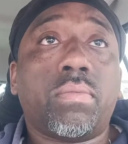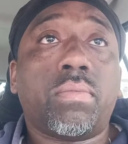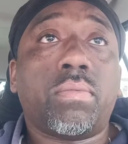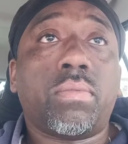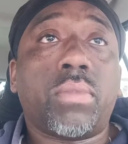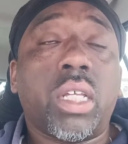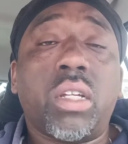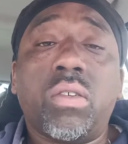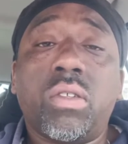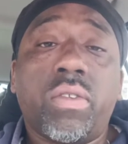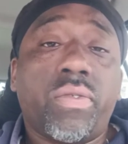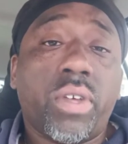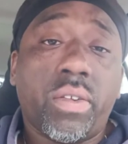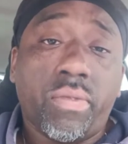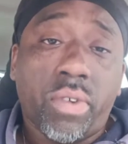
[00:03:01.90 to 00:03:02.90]
they don't
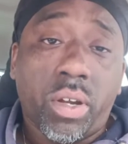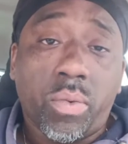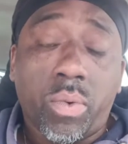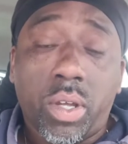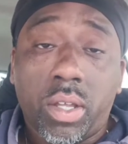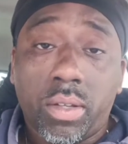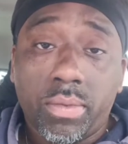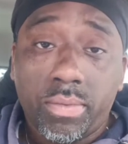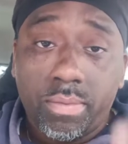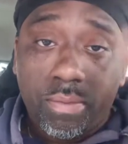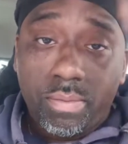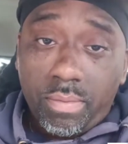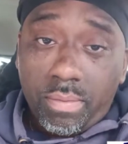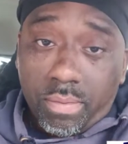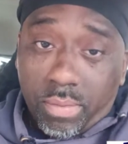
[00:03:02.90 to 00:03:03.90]
defend very well.
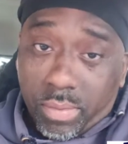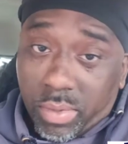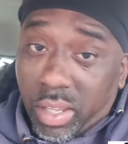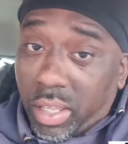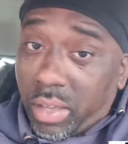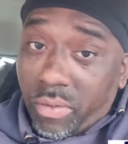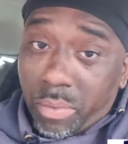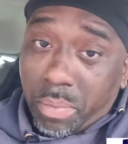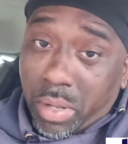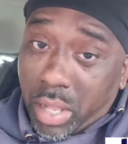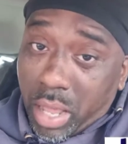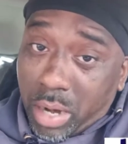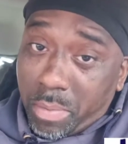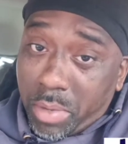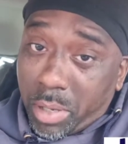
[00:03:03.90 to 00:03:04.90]
They give up a
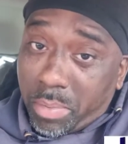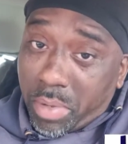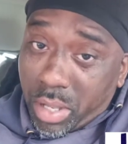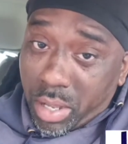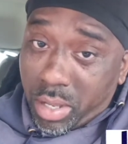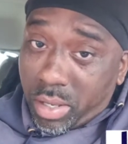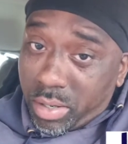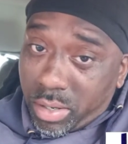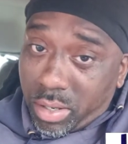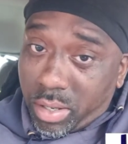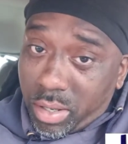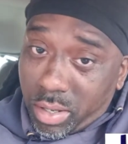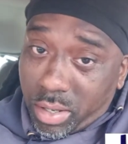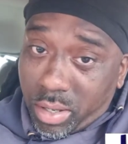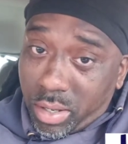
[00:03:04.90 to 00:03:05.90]
lot of big plays.
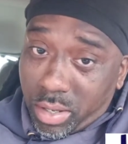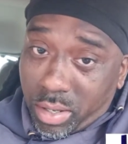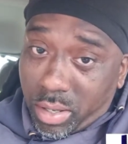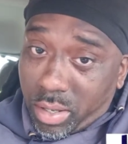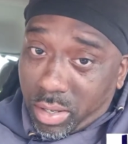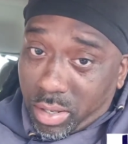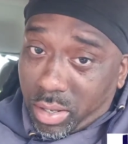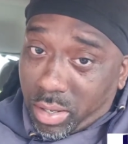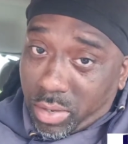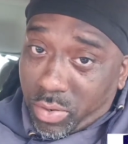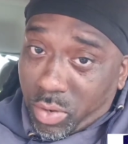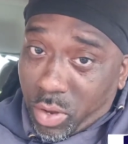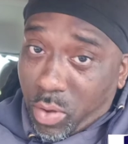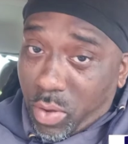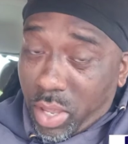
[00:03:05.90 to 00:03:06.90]

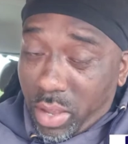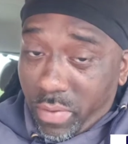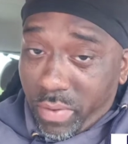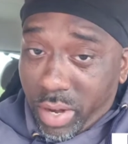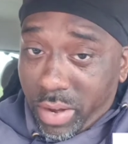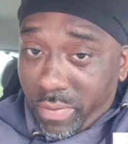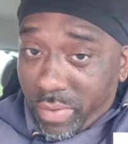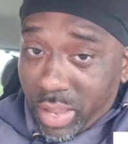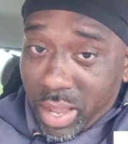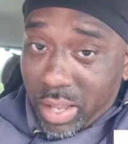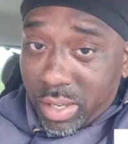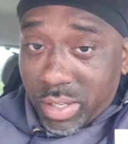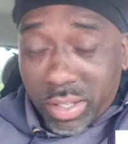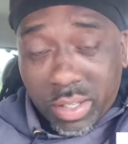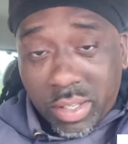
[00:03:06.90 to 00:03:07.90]
So even if
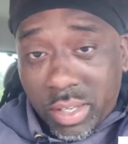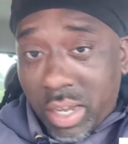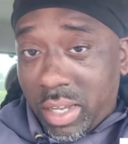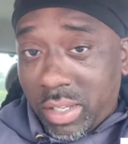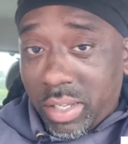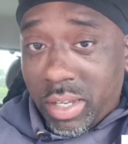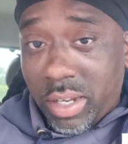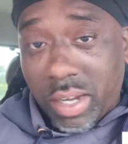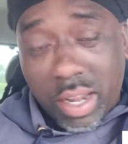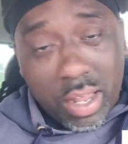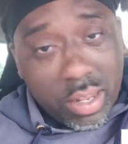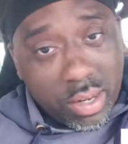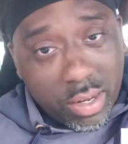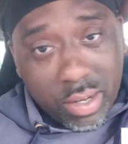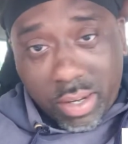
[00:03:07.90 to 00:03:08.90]
Dallas doesn't
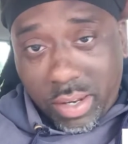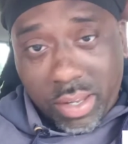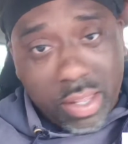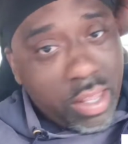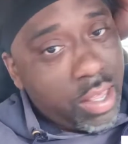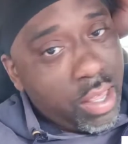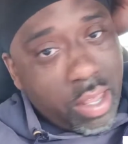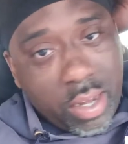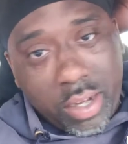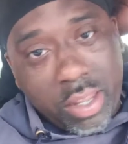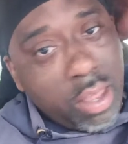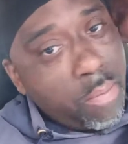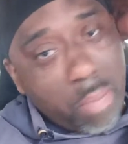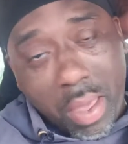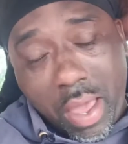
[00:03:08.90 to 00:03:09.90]
and
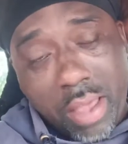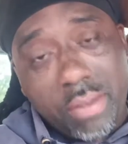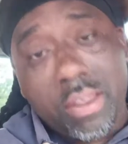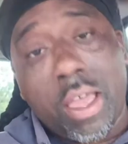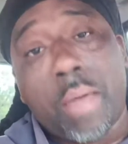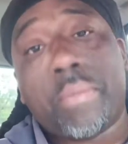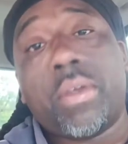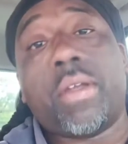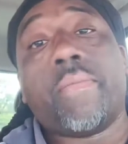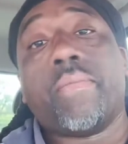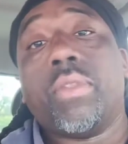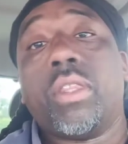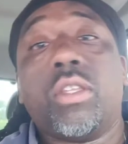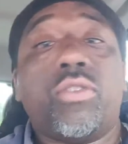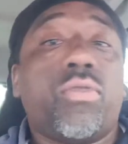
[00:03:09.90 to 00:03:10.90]
get pass happy,
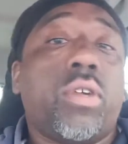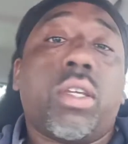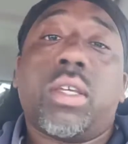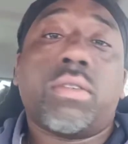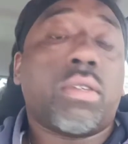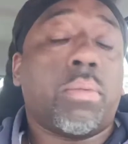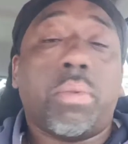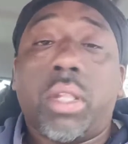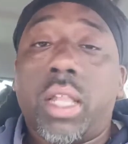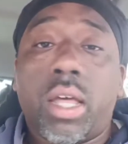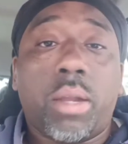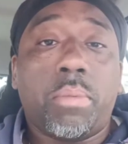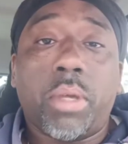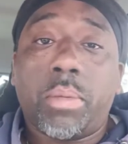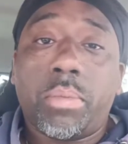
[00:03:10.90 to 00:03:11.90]
Detroit gives up a lot
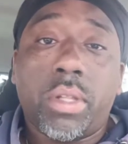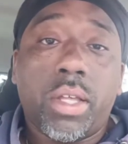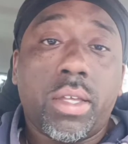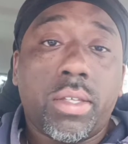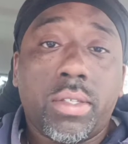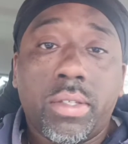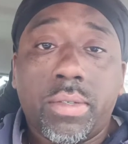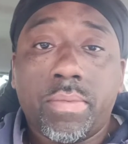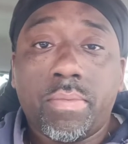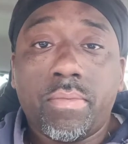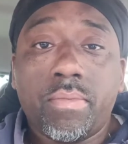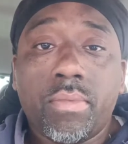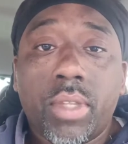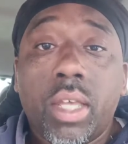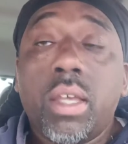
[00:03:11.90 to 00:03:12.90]
of big plays.
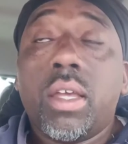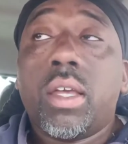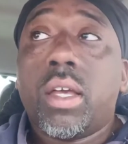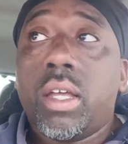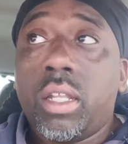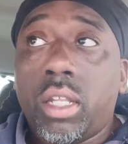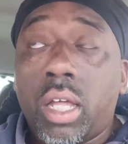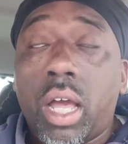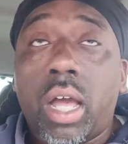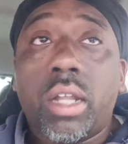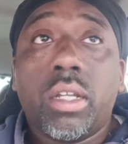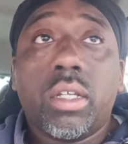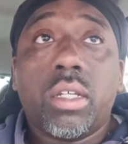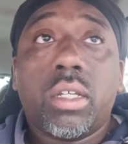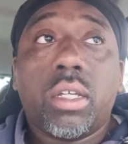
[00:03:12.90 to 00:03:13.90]
A lot.
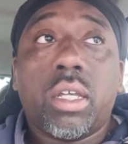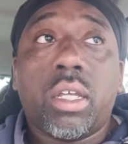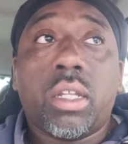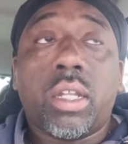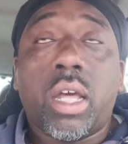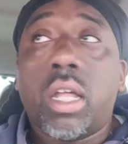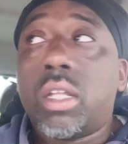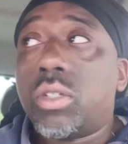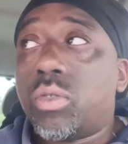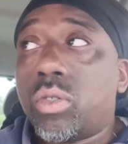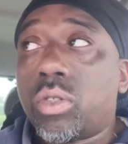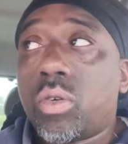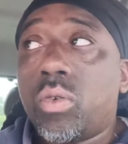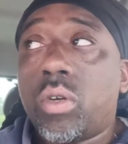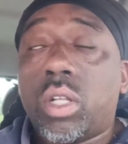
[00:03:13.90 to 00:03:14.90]
And Dallas will
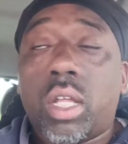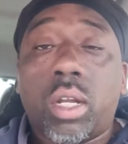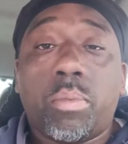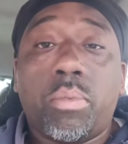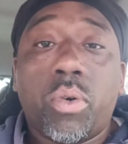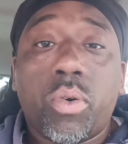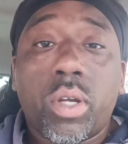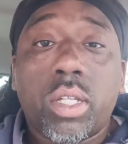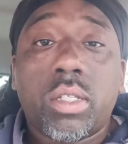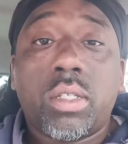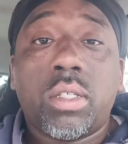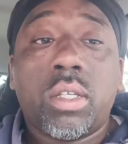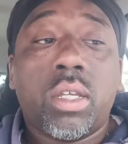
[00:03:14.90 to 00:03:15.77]
score a lot of points.